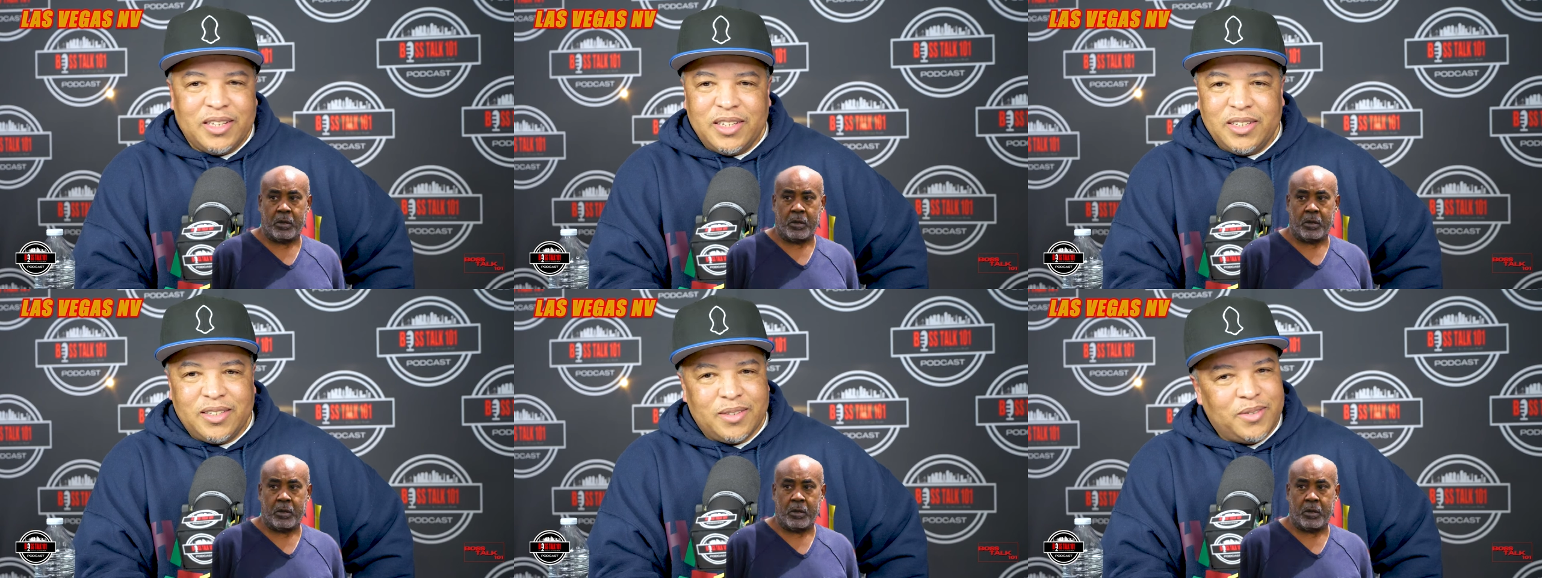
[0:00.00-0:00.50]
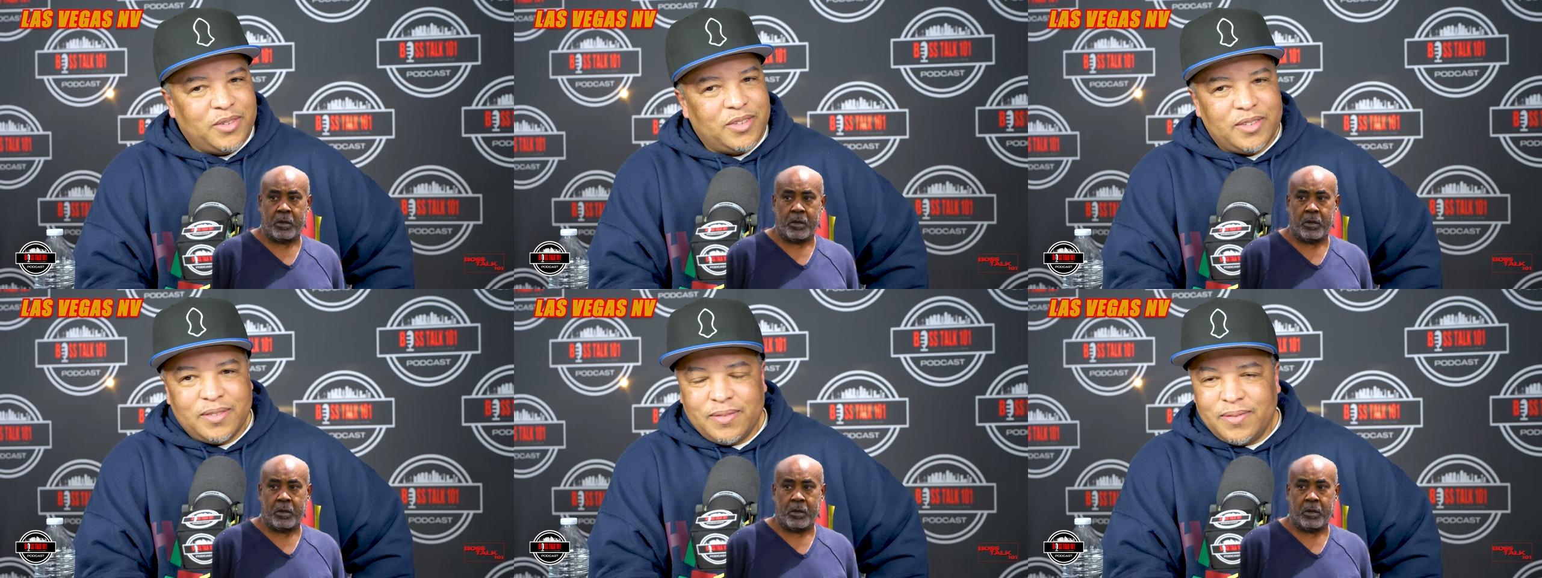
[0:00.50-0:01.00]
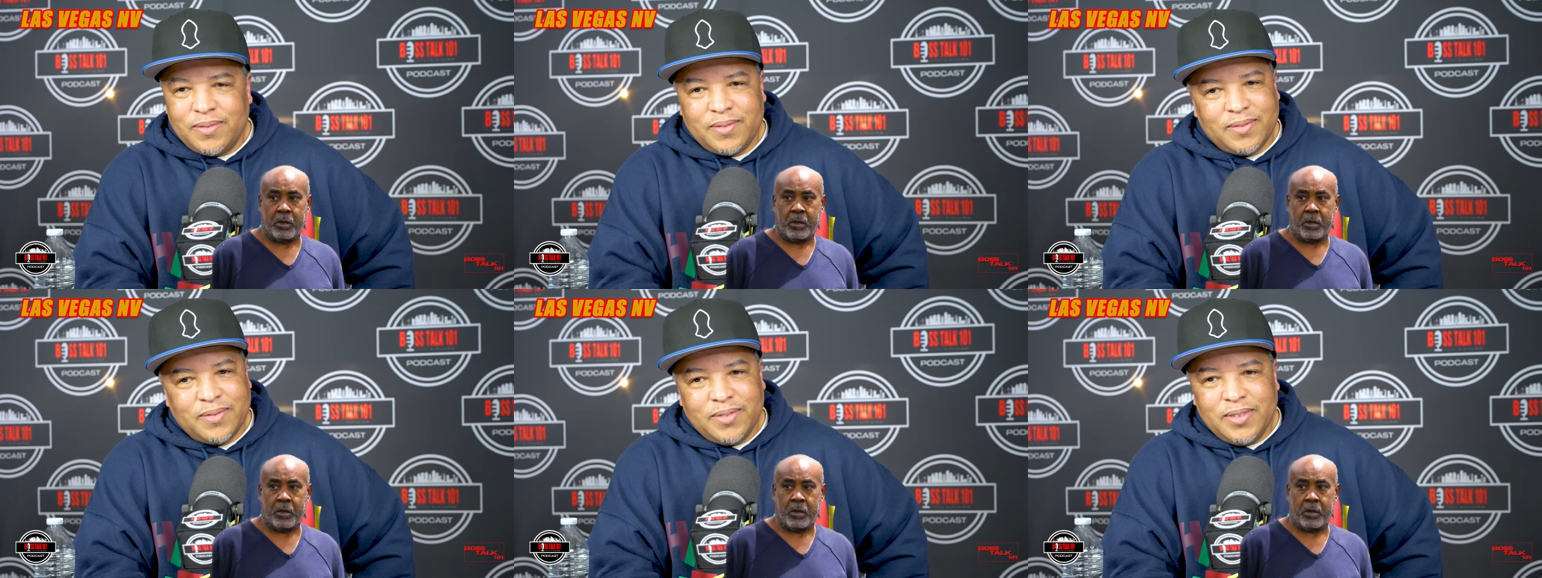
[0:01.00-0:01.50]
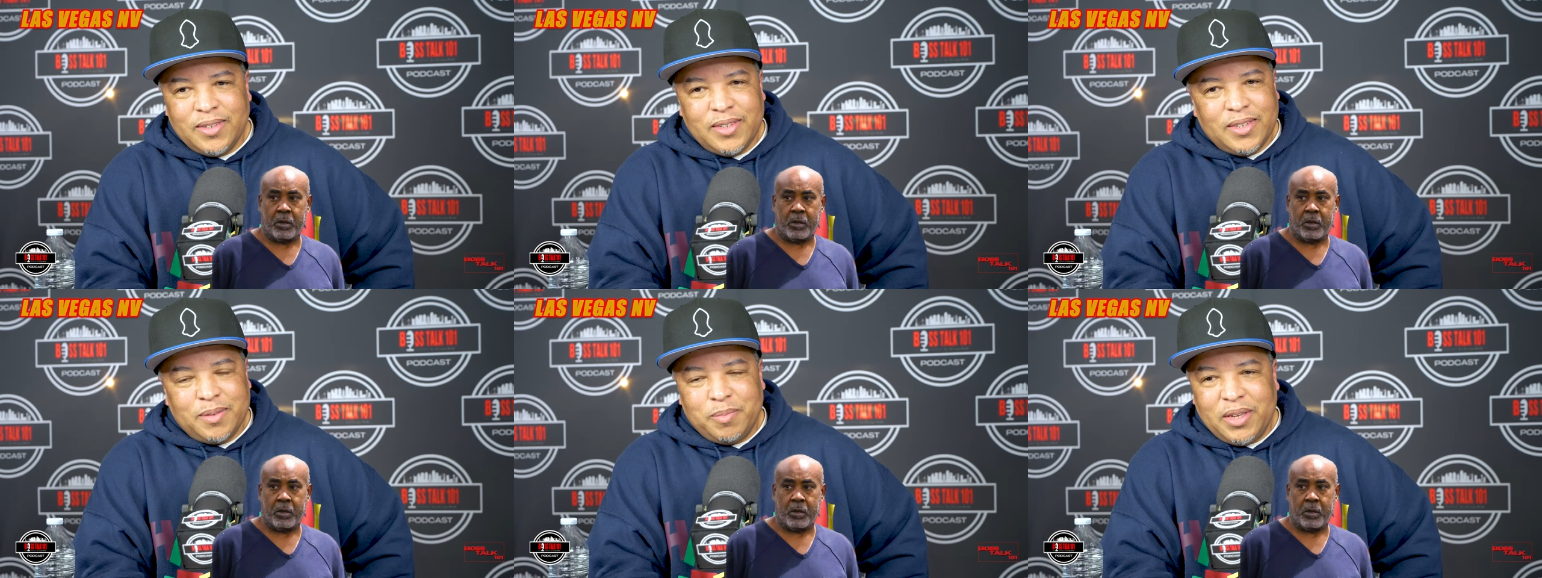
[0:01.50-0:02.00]
Speaker 1: man. Listen,
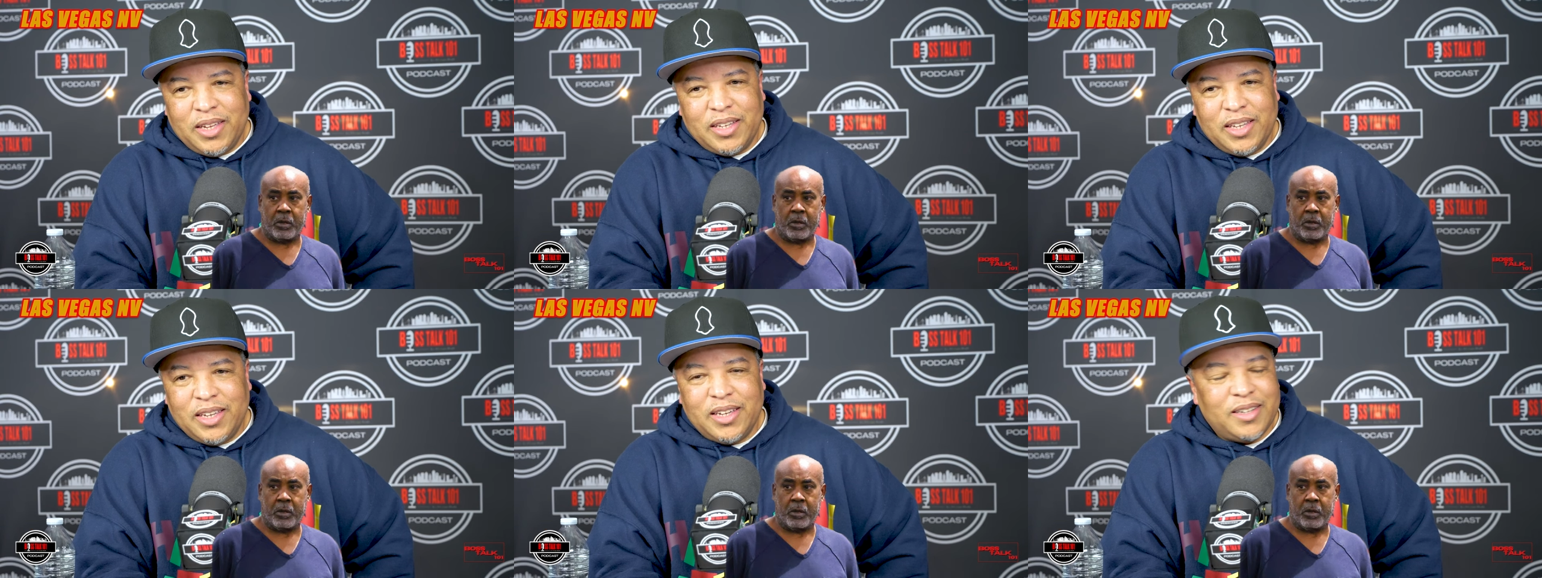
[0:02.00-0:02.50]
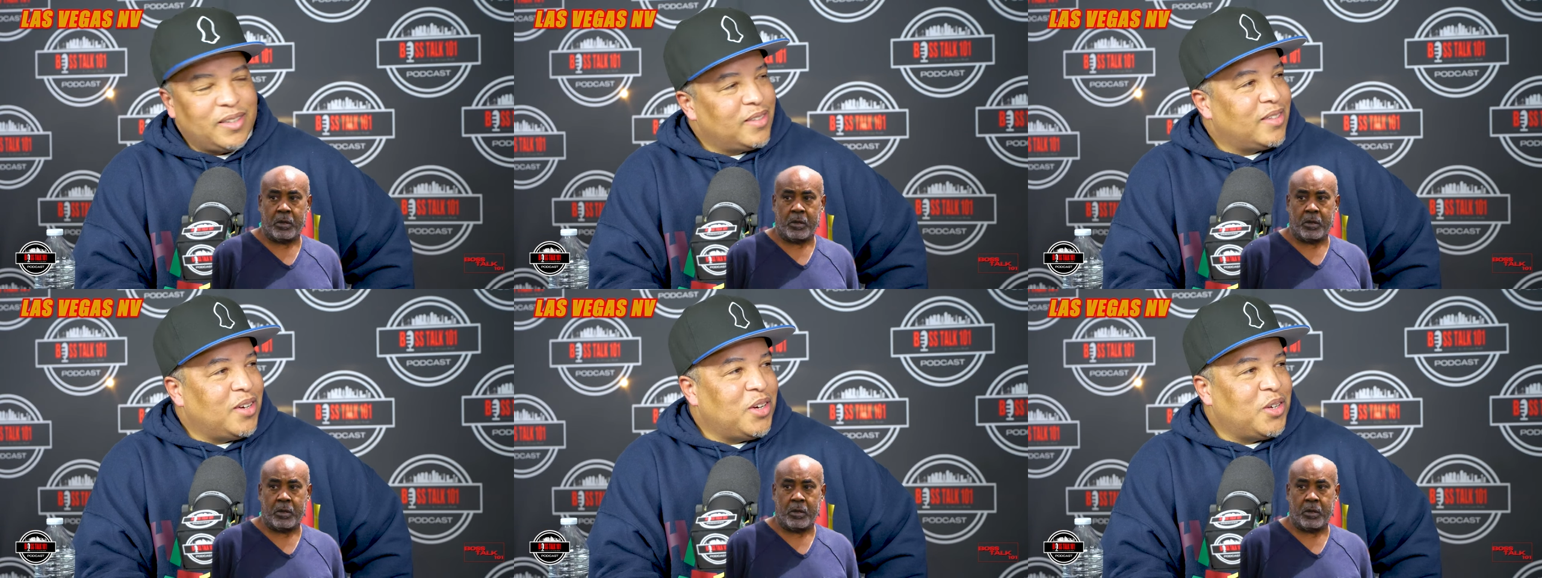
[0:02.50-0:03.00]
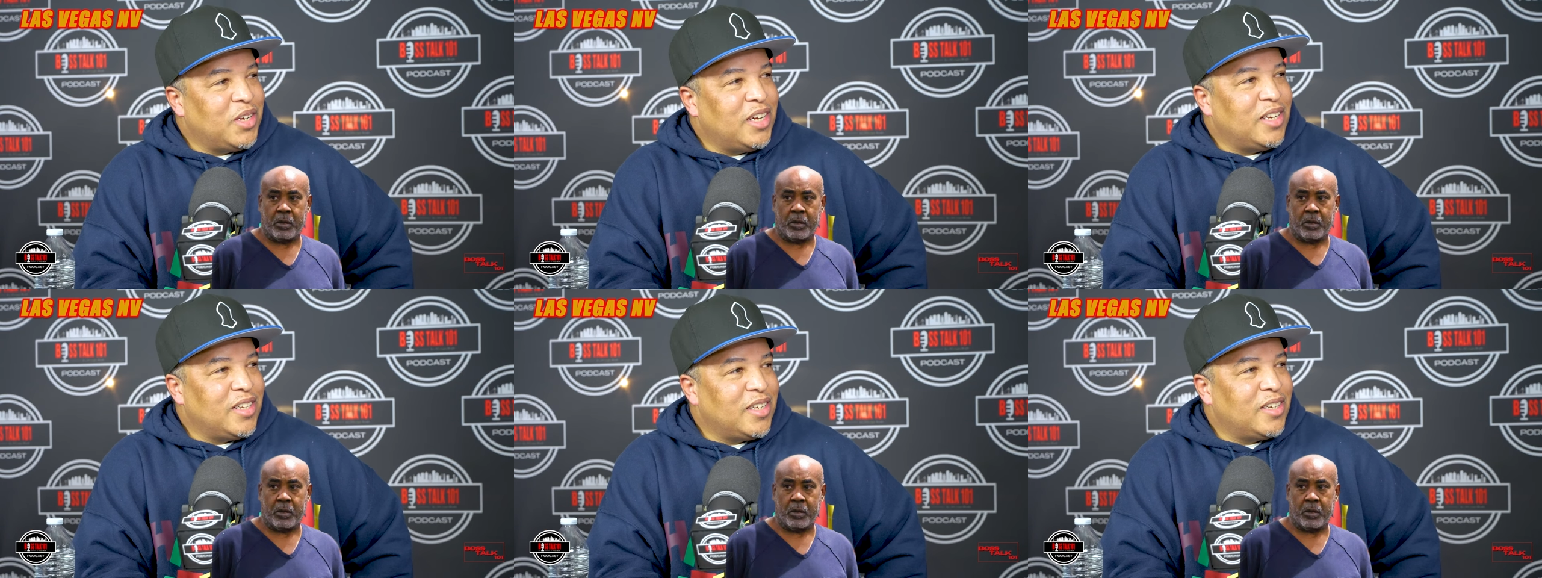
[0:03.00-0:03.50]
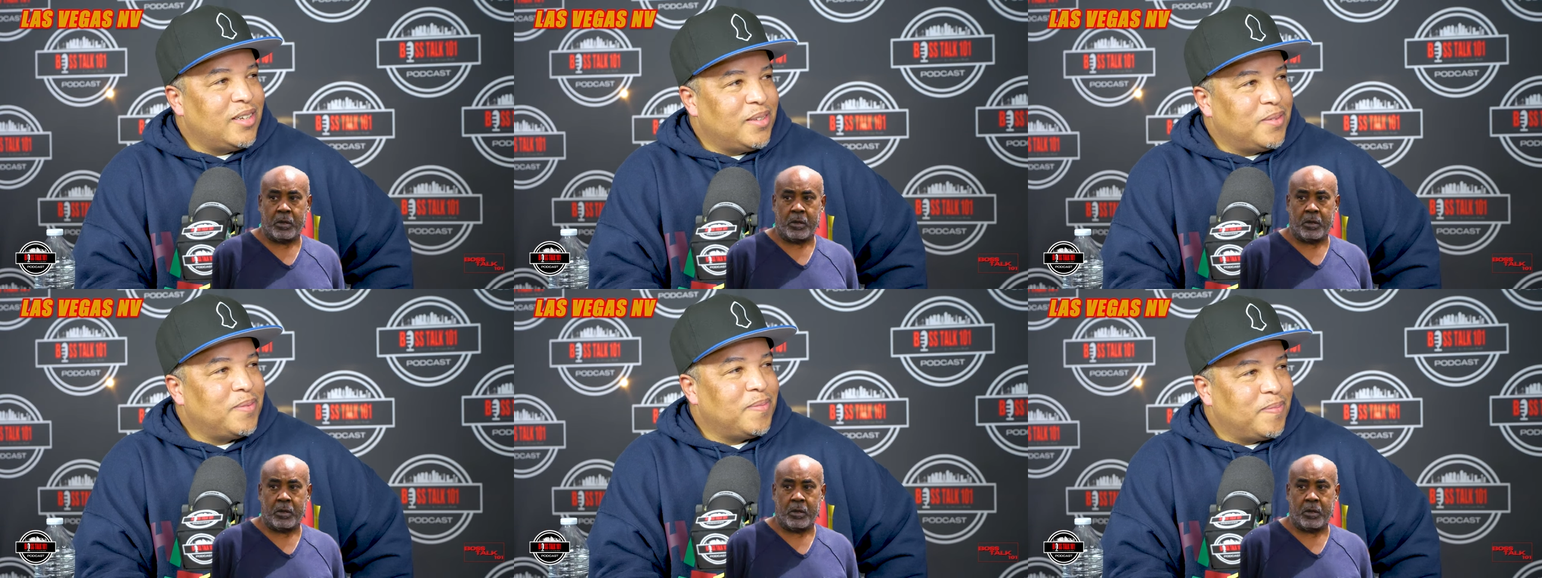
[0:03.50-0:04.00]
man, yeah, all that,
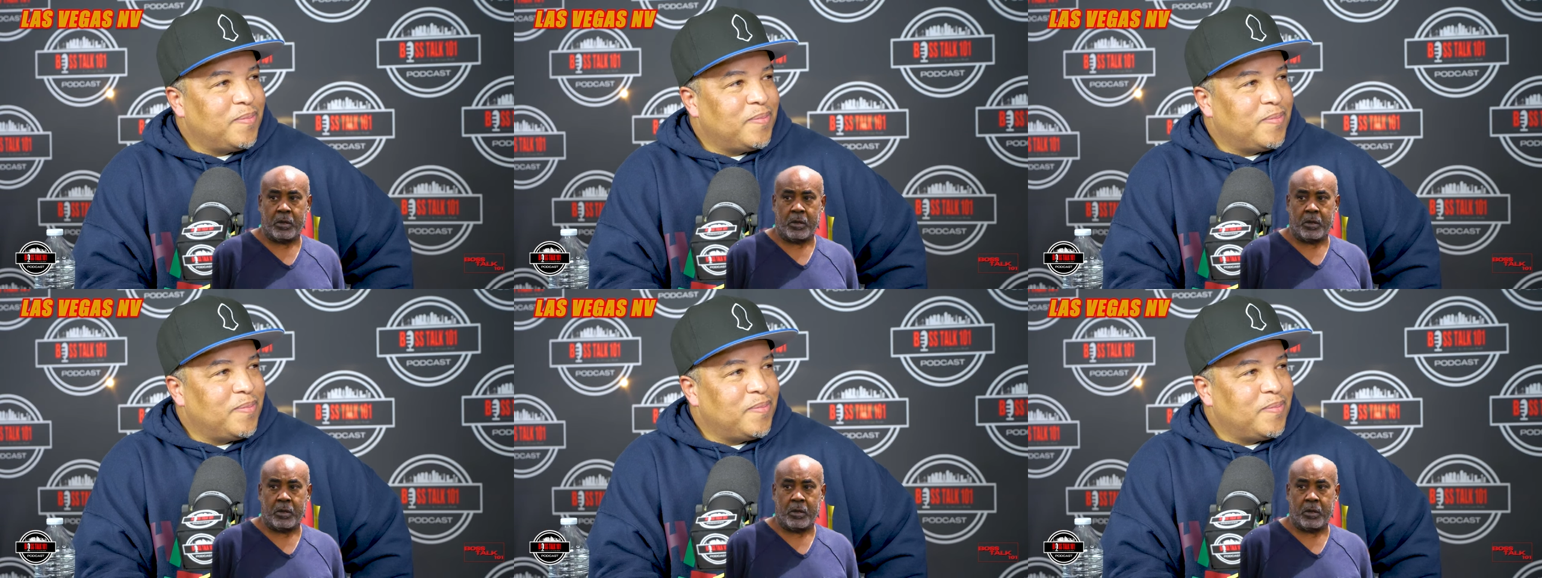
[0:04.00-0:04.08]
yeah.